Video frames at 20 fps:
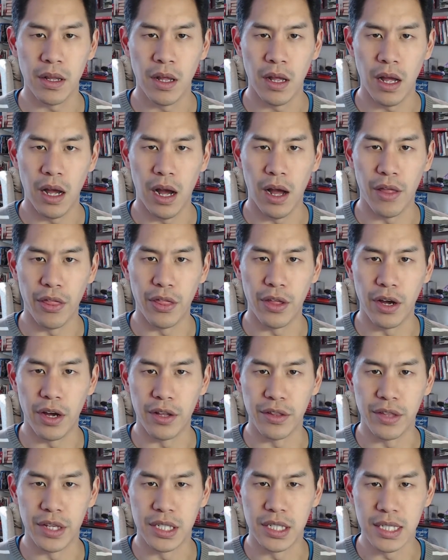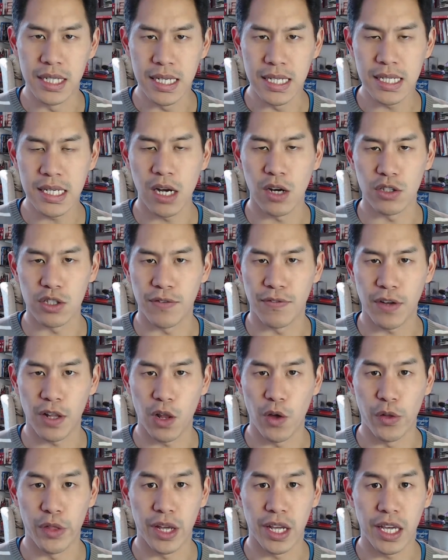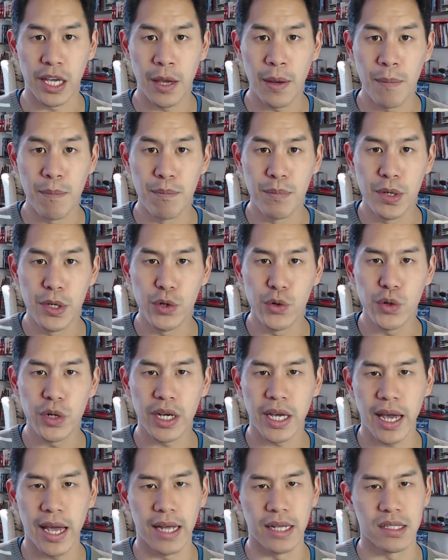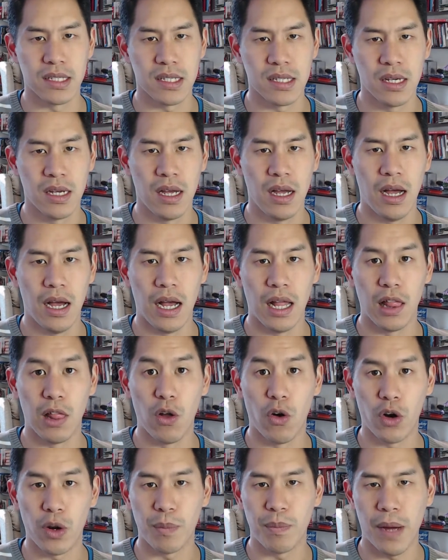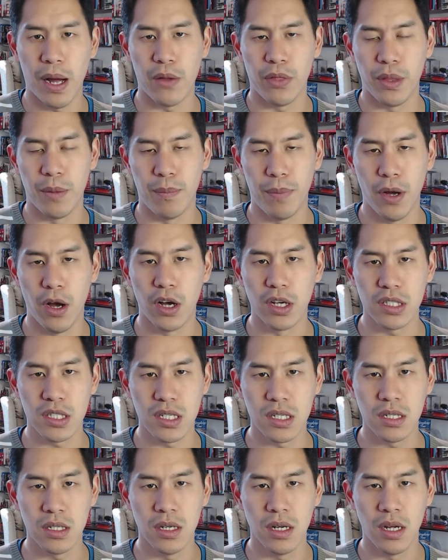the details of clothing communicate a lot about the person